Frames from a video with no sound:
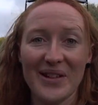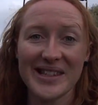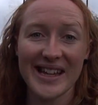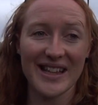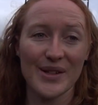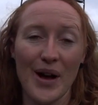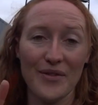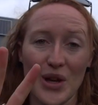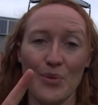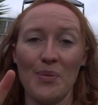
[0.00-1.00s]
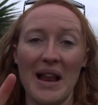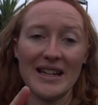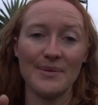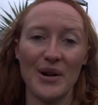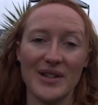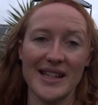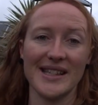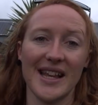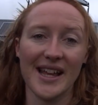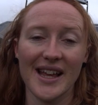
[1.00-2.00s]
those together. So we'll have two more planter
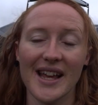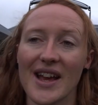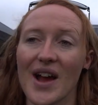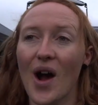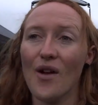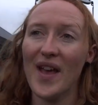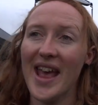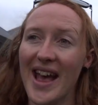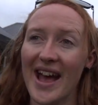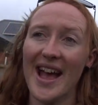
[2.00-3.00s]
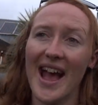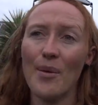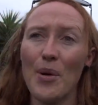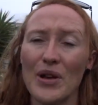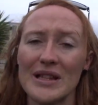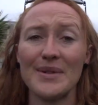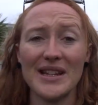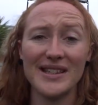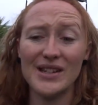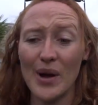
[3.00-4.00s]
boxes. Over here, our
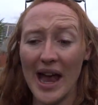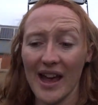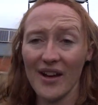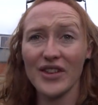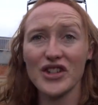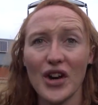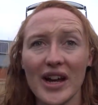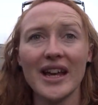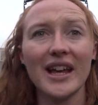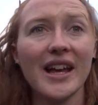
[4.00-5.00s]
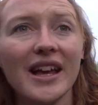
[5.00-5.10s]
persimmon is still hanging on the tree.